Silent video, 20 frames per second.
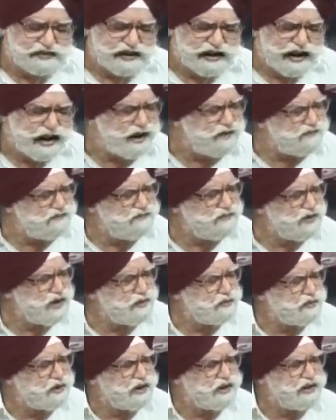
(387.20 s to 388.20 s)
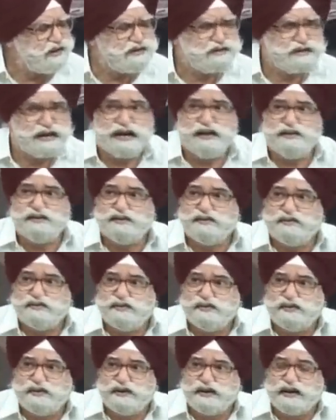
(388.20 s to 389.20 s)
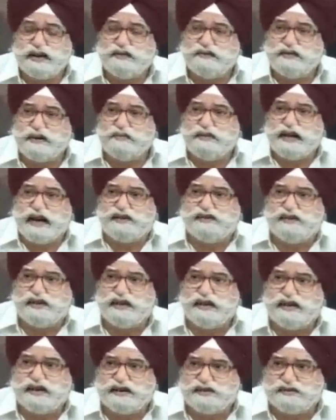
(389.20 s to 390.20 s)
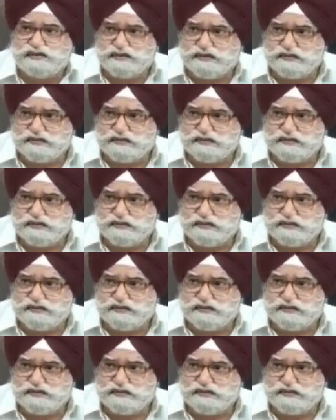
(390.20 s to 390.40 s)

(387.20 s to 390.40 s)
Everybody says, give them lateral induction.